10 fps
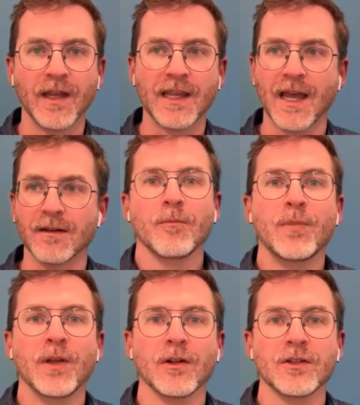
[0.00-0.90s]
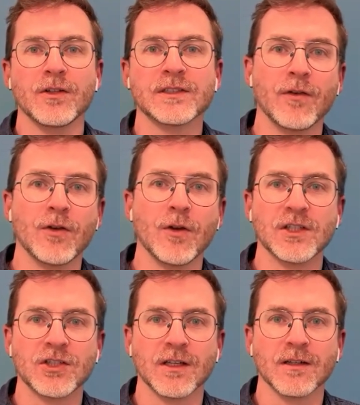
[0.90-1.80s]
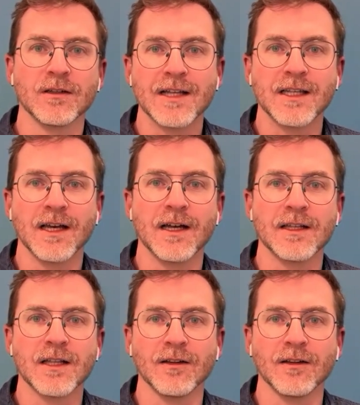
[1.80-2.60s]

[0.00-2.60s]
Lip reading: again, build yourself into a position to